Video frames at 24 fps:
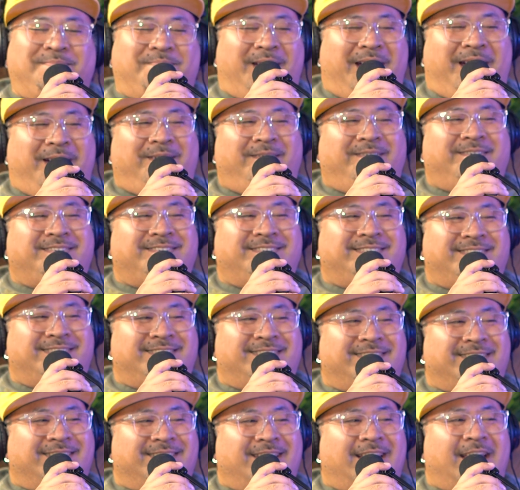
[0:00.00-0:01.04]
powers,
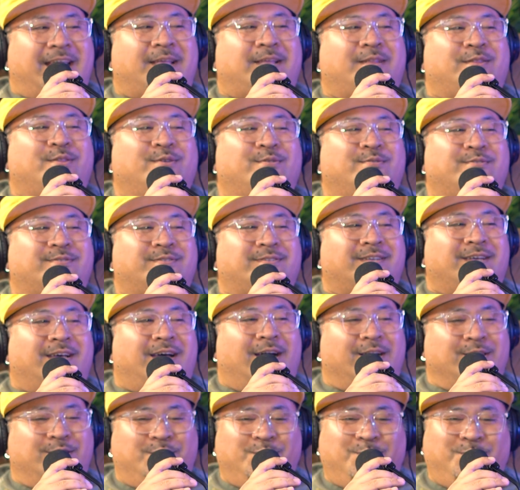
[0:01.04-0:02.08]
like those
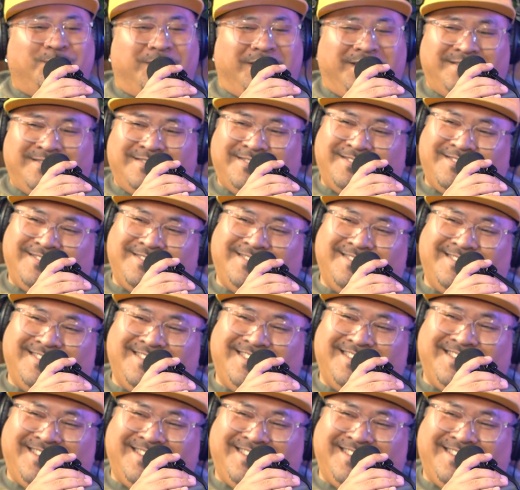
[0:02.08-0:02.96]
Hadoukens?